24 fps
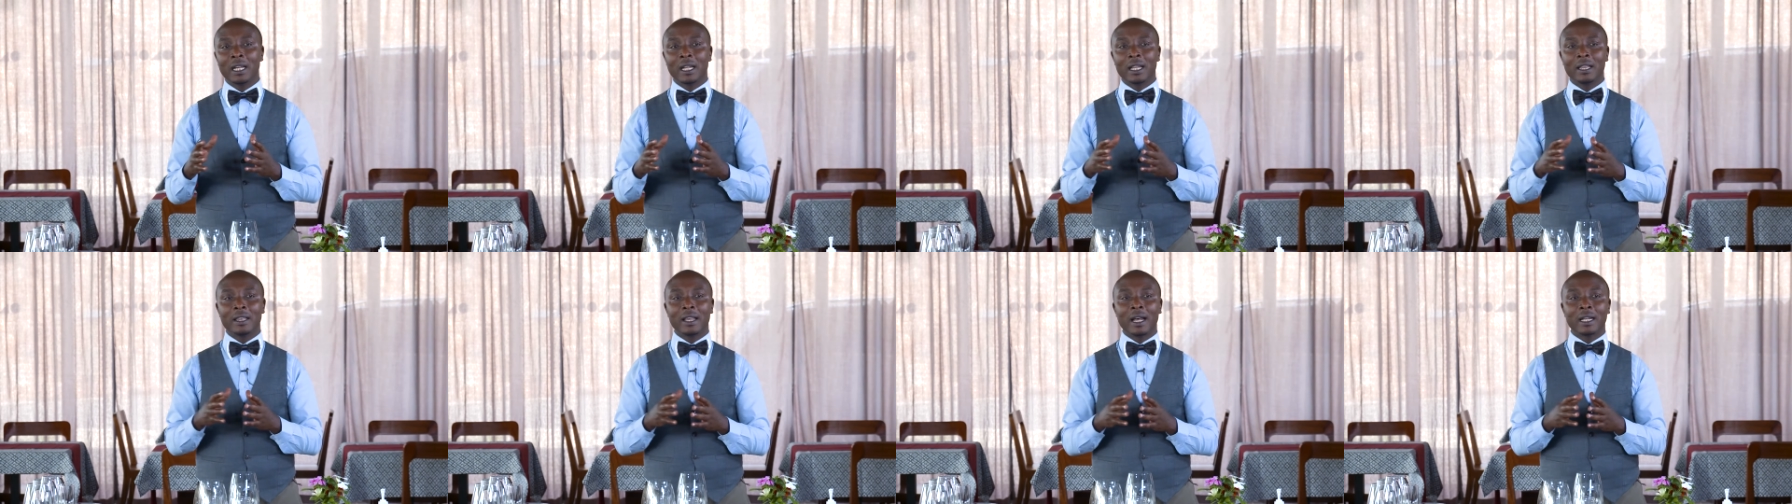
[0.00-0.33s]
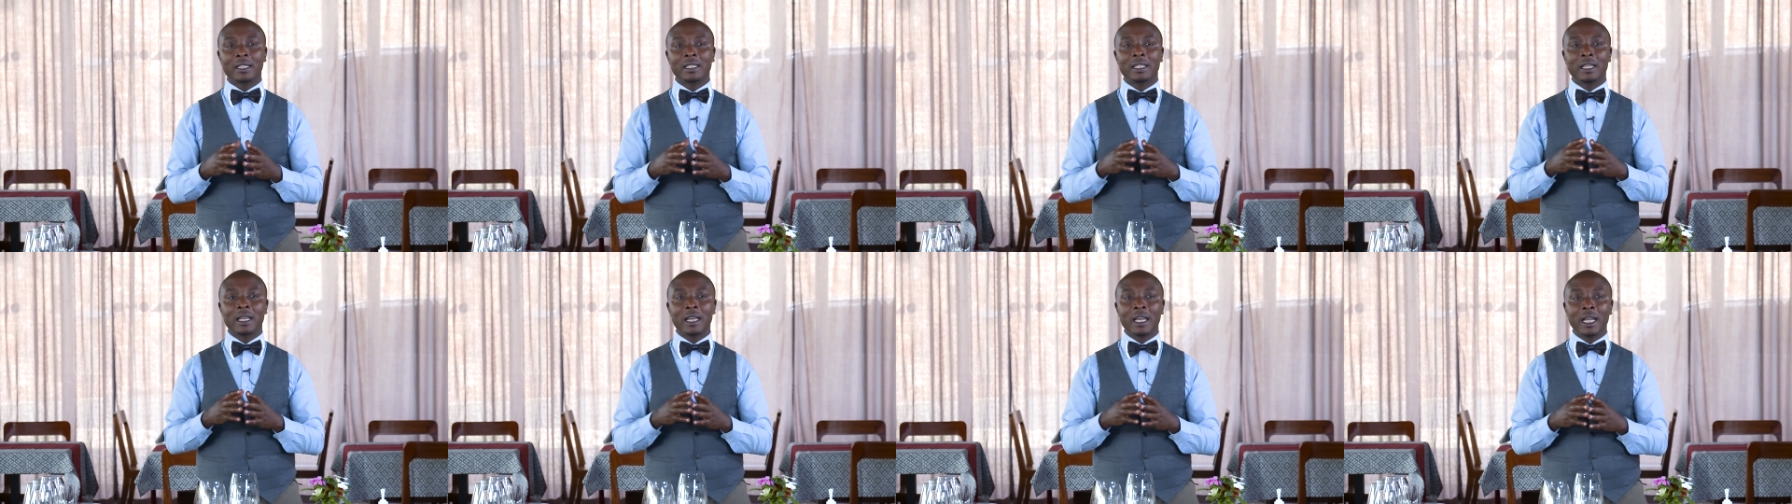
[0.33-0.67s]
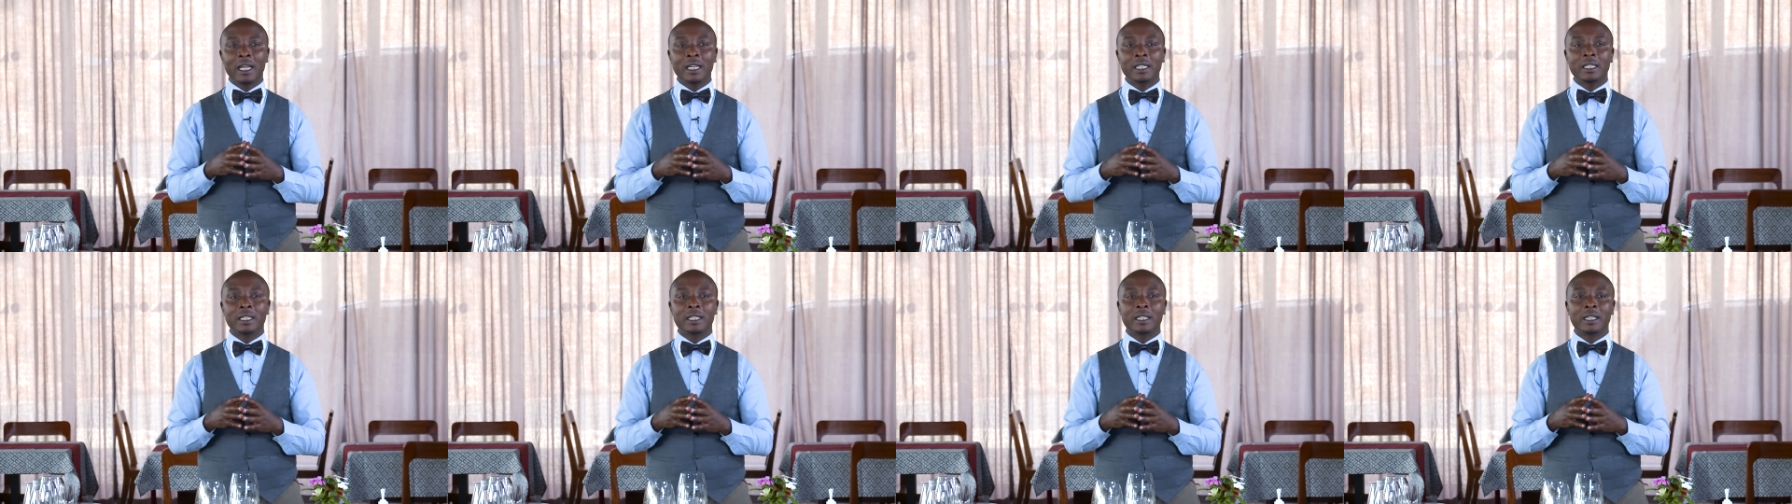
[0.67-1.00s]
that
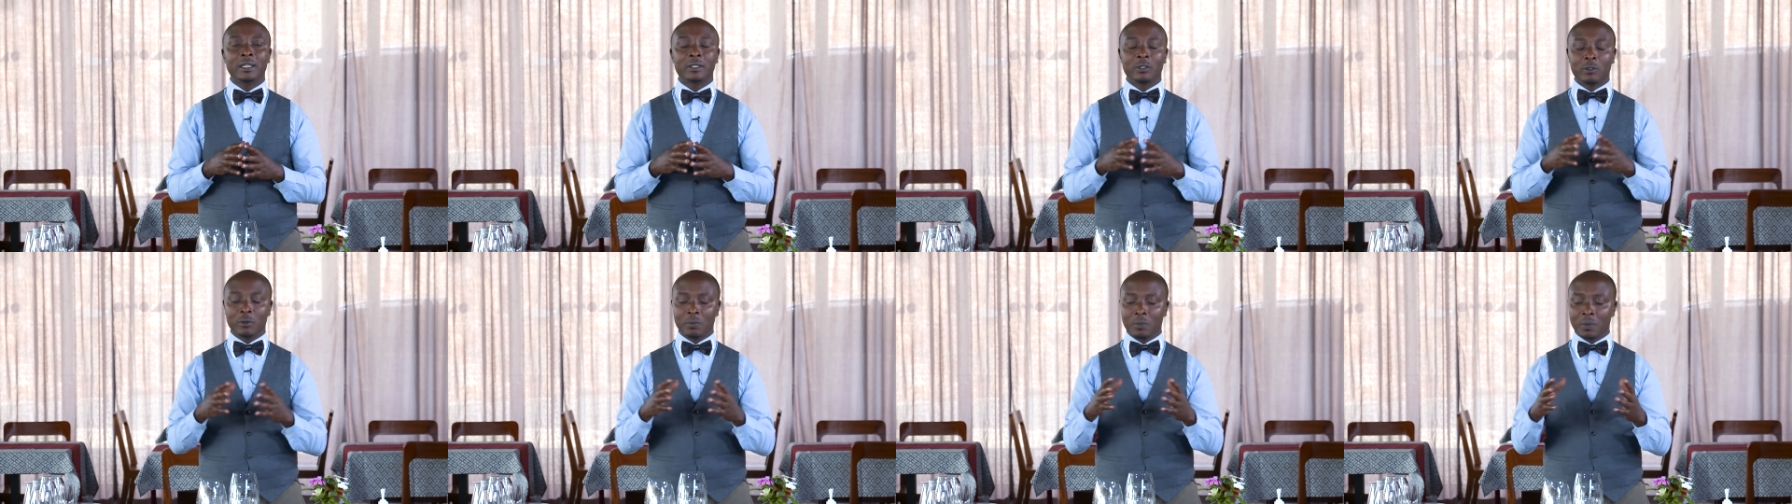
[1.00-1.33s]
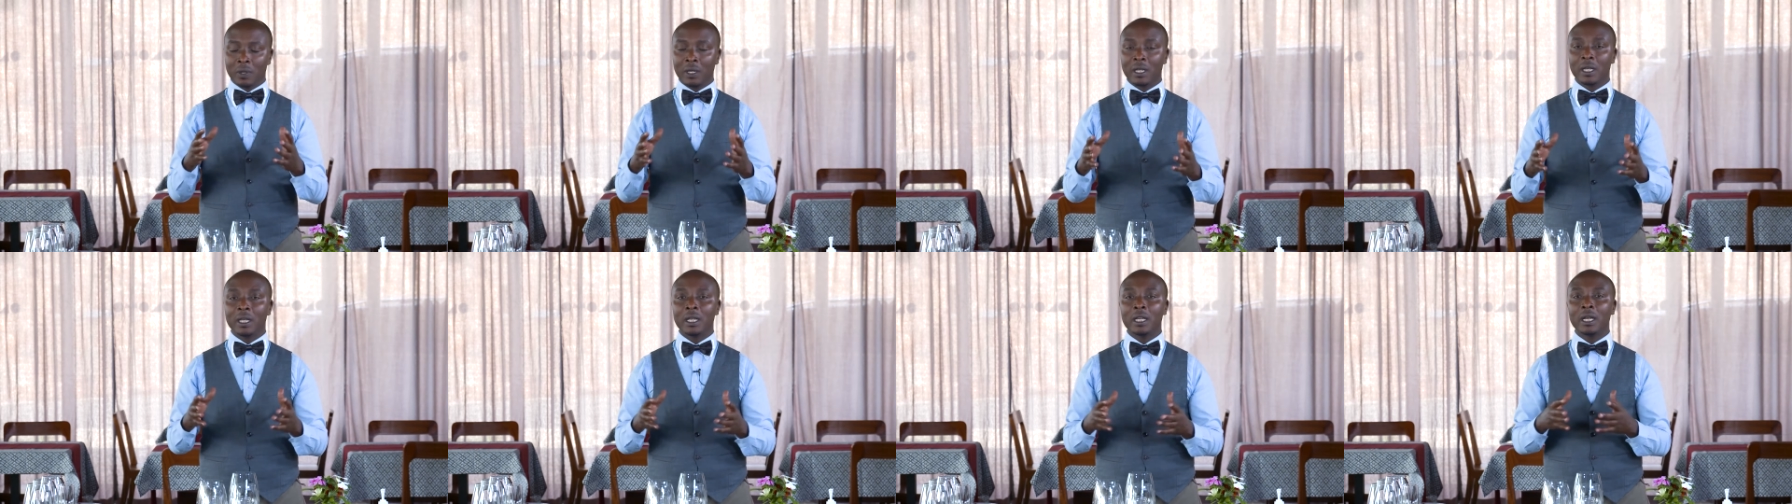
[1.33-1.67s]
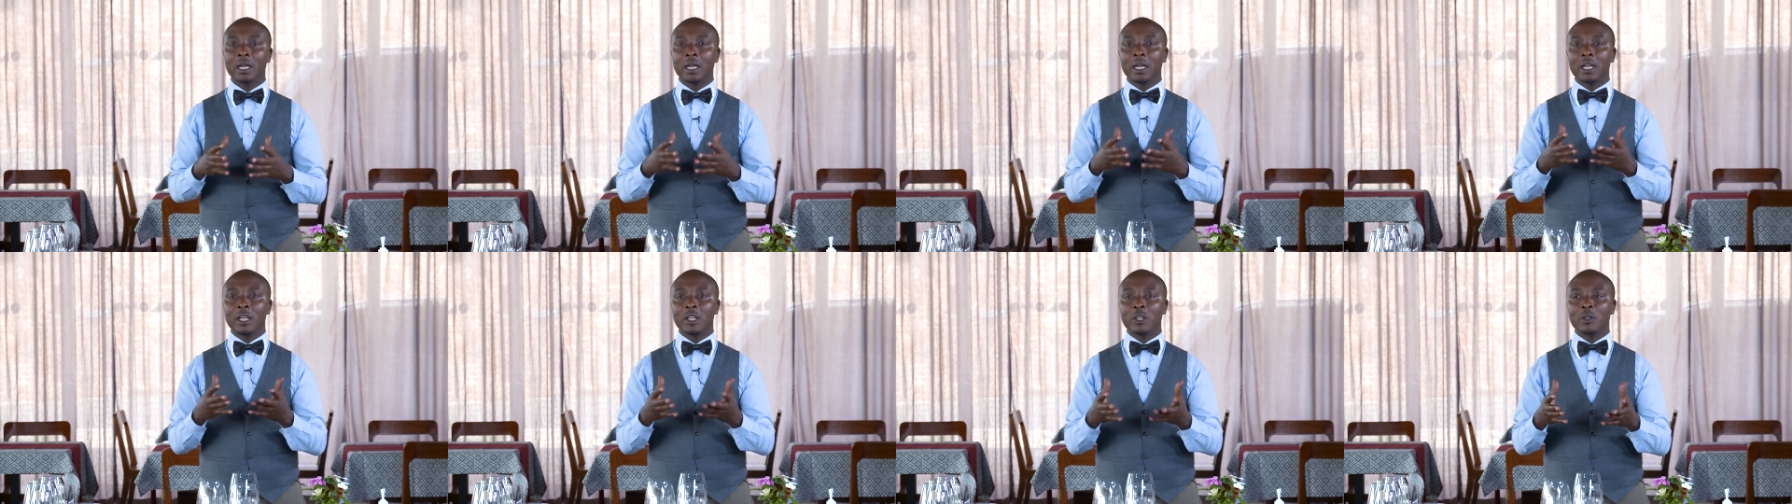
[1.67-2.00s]
need to be
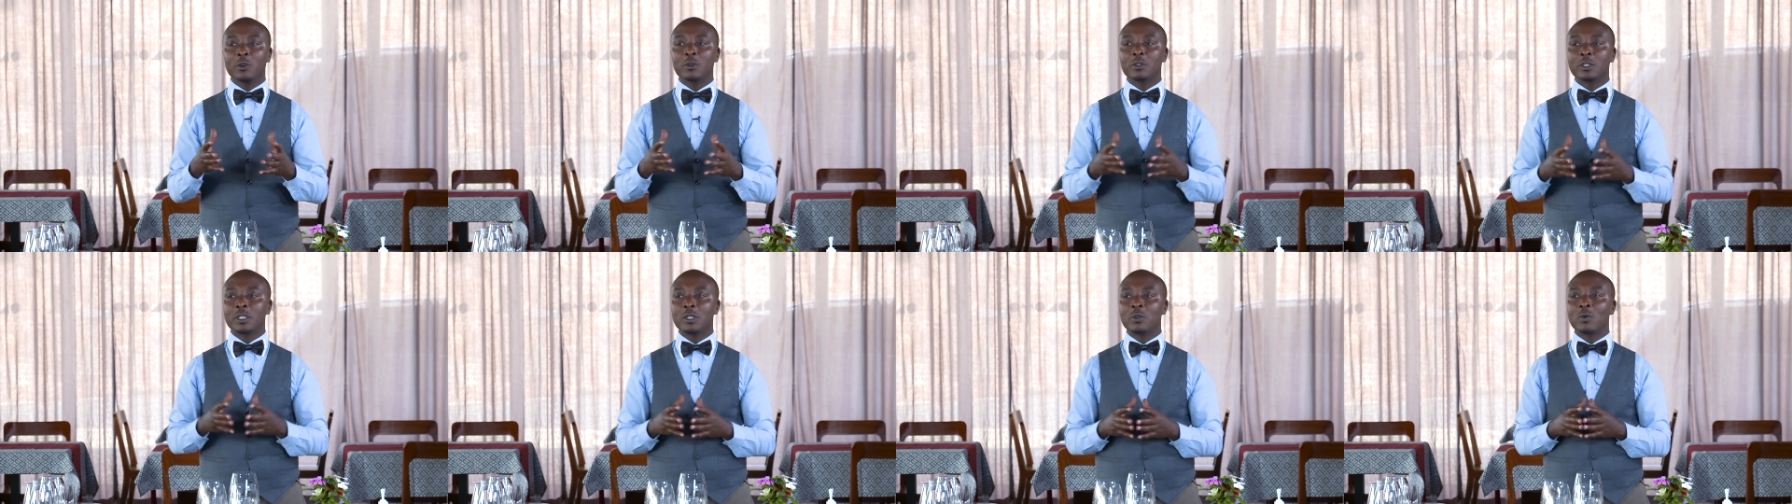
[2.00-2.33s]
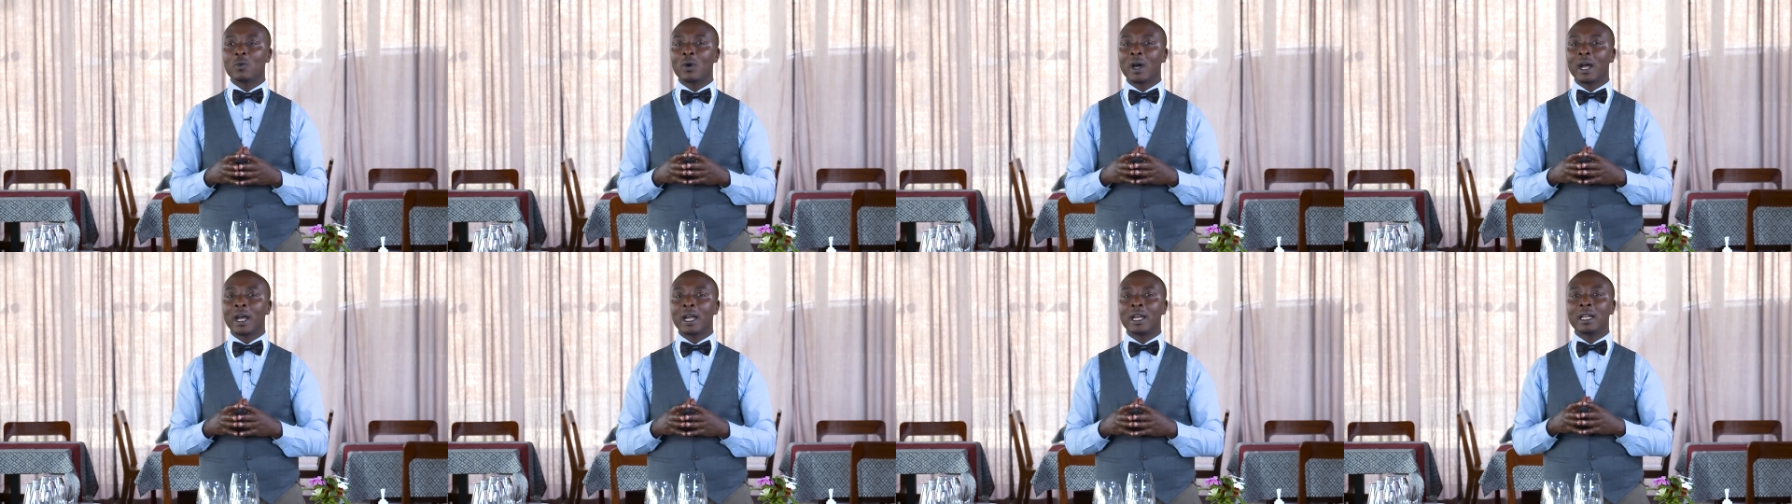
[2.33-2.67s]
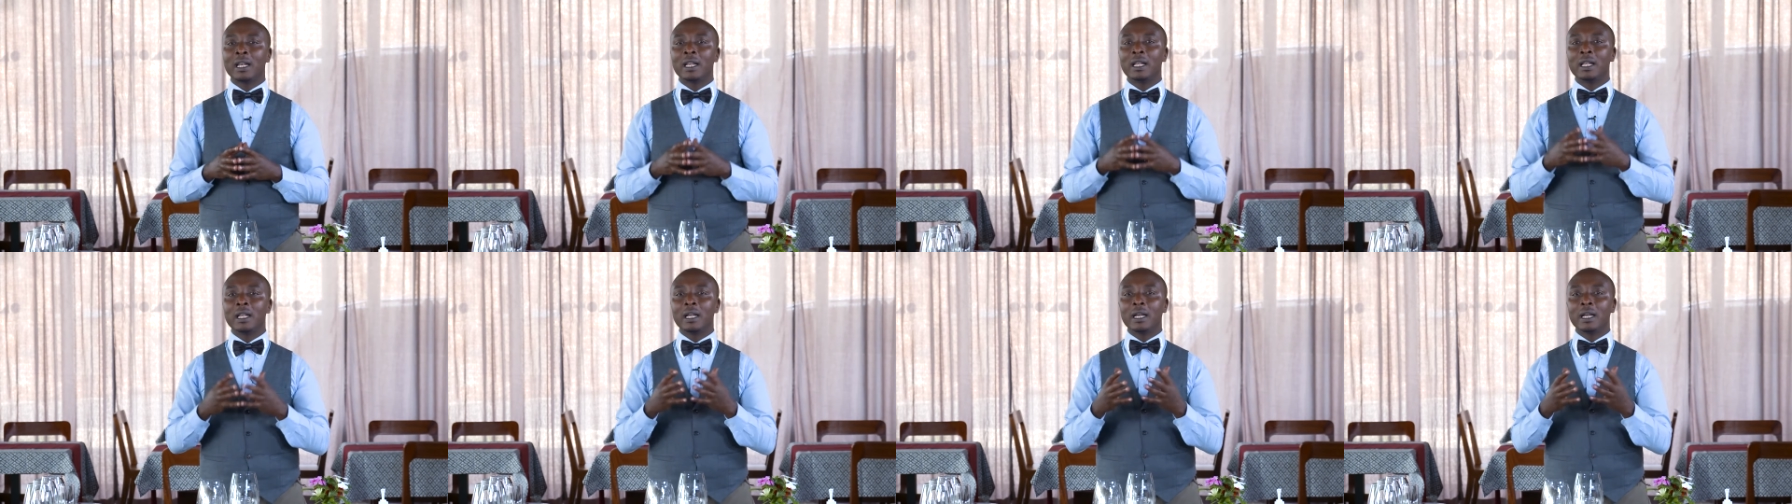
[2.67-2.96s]
used while